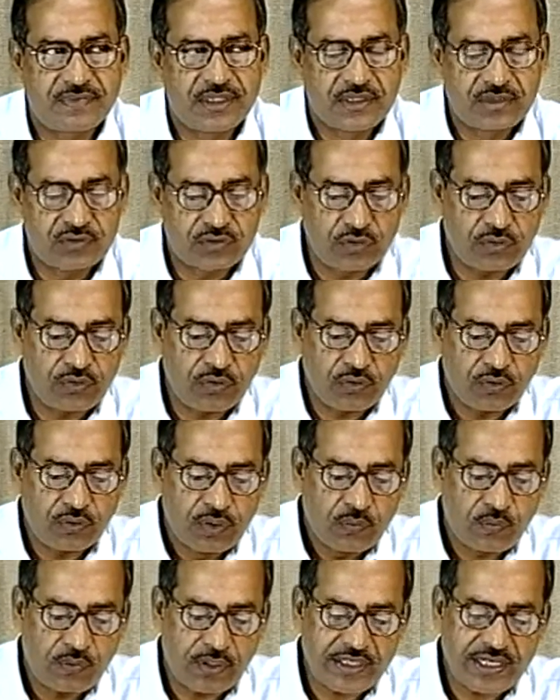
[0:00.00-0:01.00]
So,
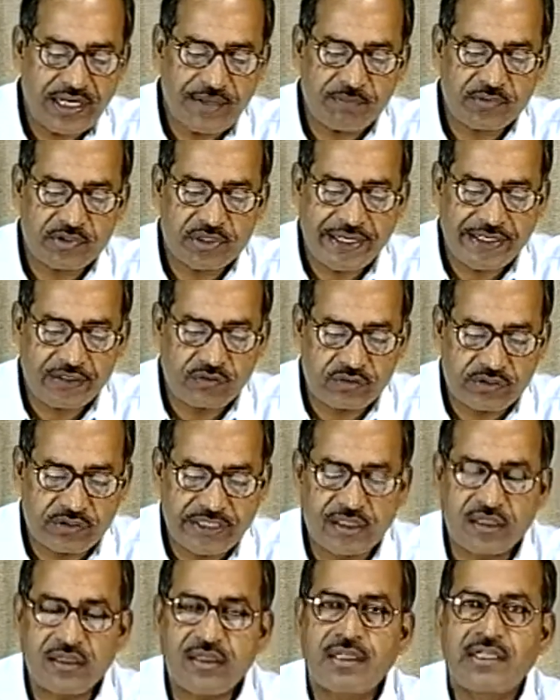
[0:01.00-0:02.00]
what I am trying to
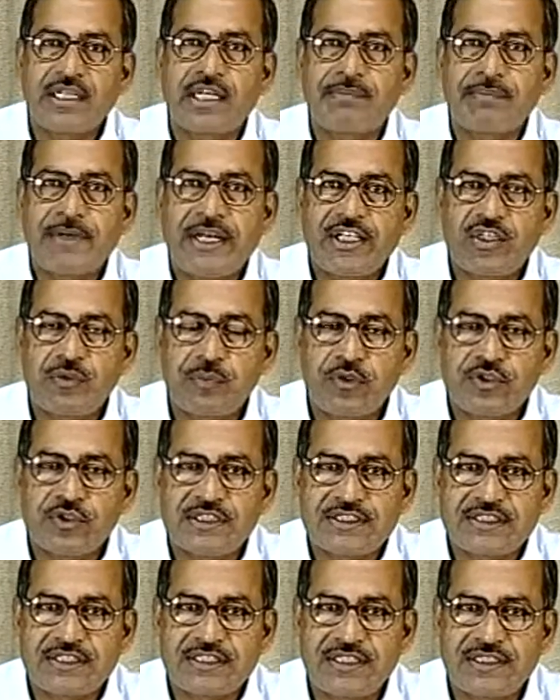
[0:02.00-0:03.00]
tell, that
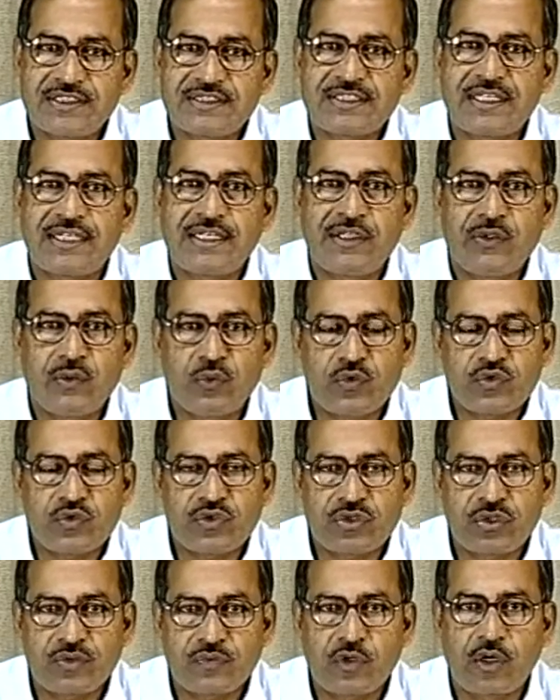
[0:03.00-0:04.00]
microprocessors are used
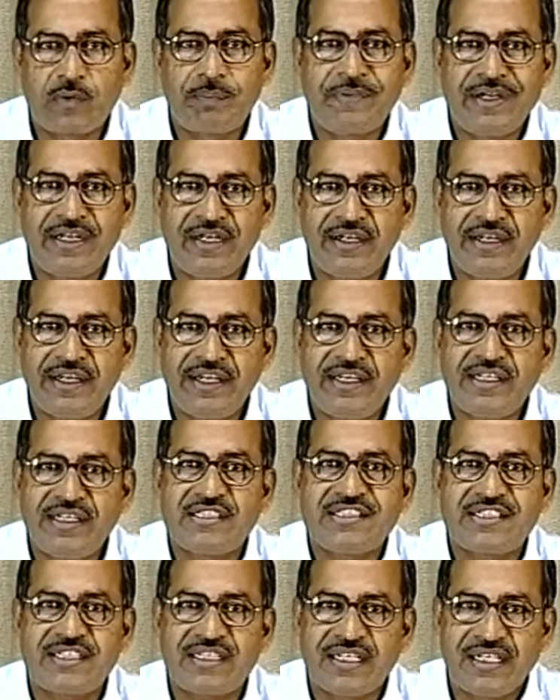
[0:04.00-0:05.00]
for building
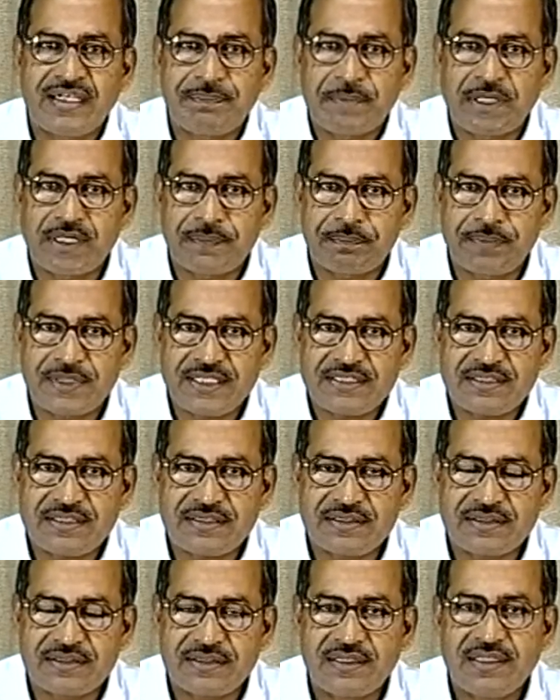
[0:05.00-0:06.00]
general purpose
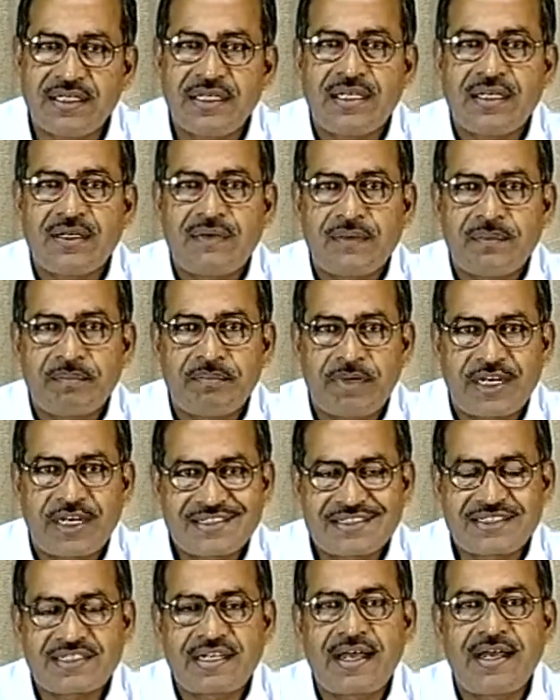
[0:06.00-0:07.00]

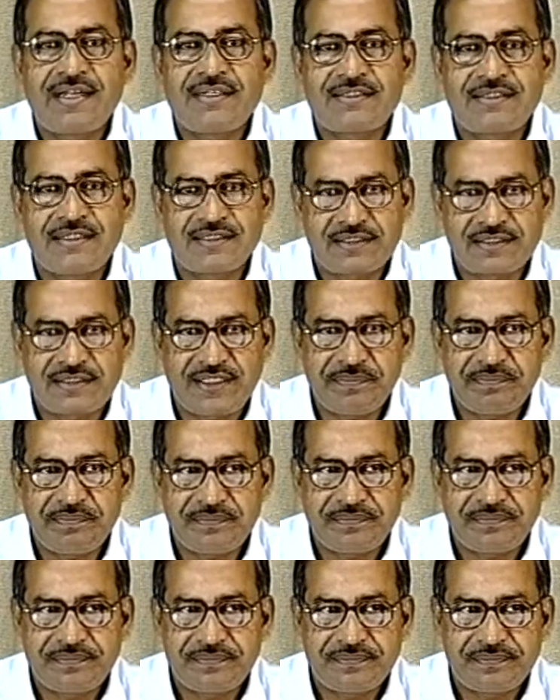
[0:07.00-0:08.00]
versatile system,
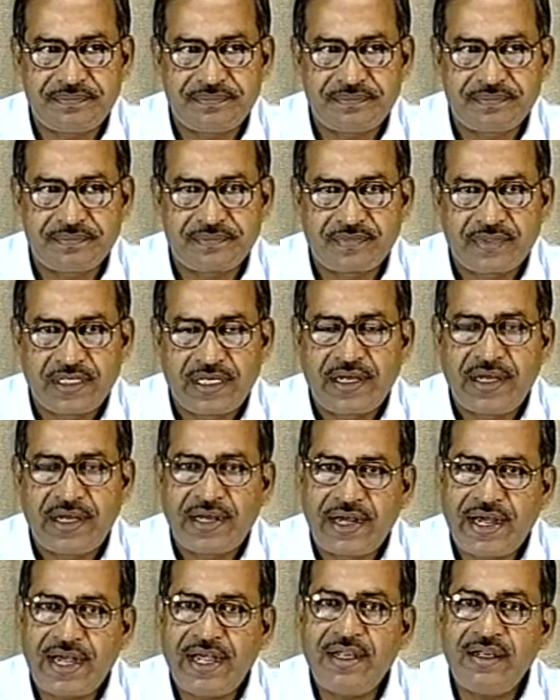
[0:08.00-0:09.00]

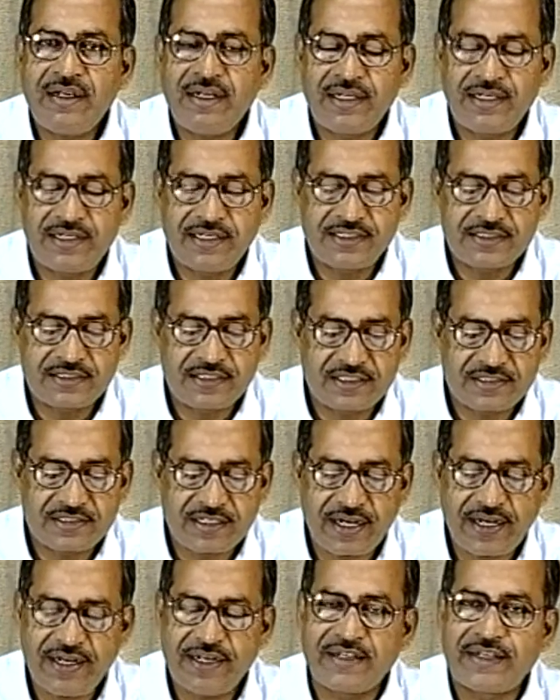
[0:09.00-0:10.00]
and it is
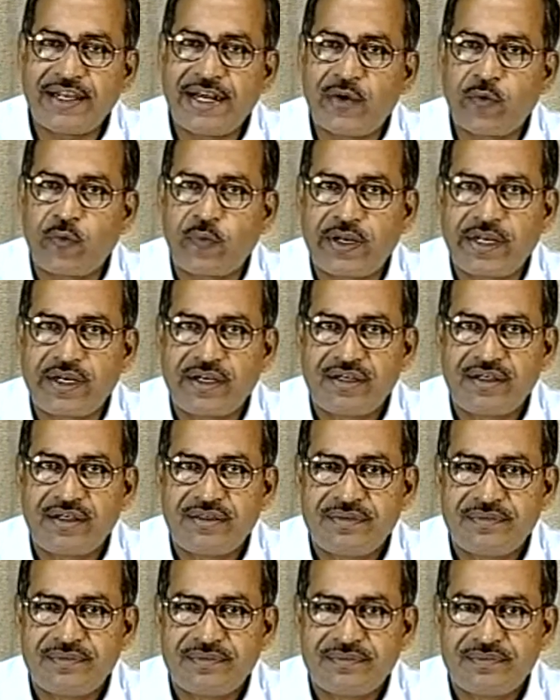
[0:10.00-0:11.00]
designed that way.
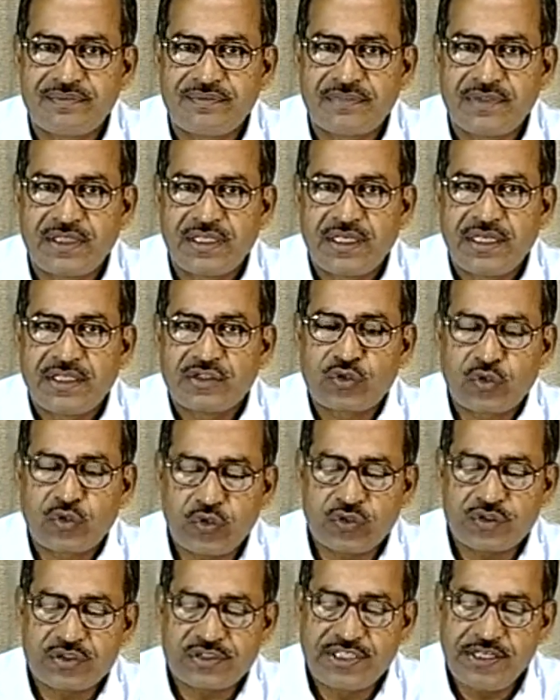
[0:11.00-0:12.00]
So,
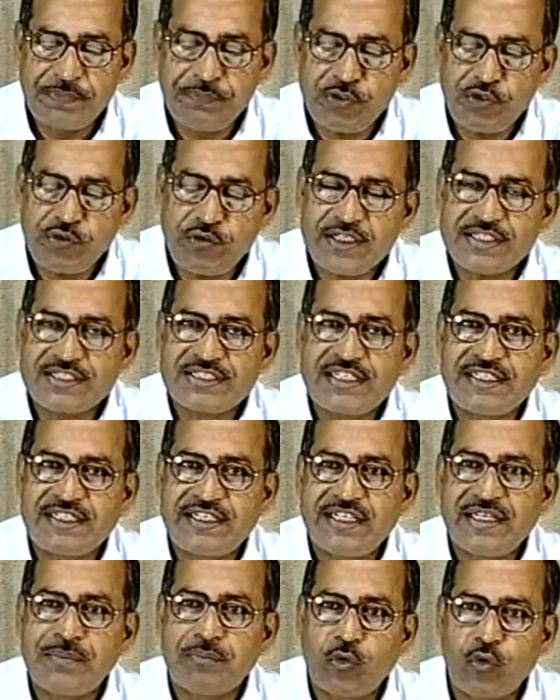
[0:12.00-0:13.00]
CPU is
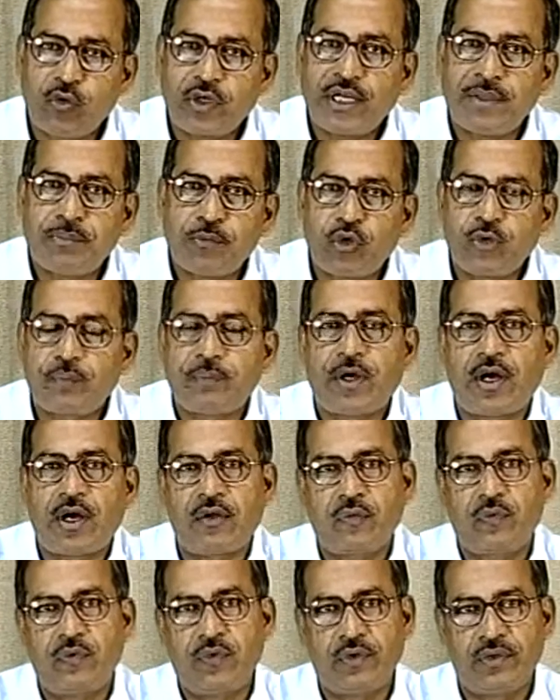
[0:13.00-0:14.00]
getting more and more
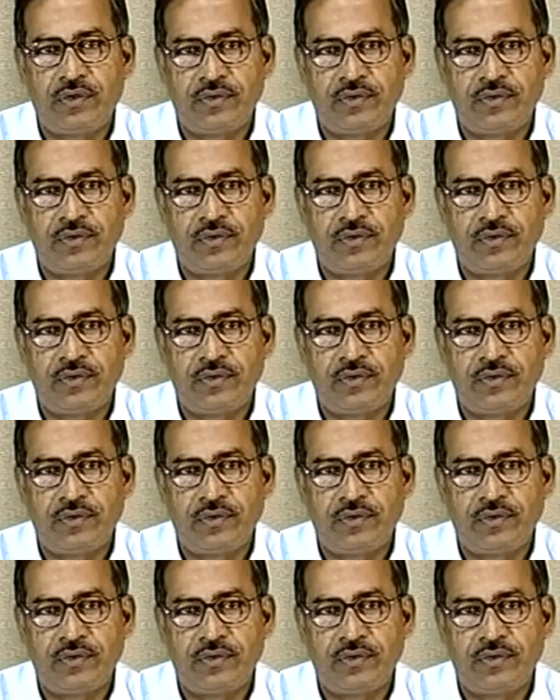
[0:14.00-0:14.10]
powerful,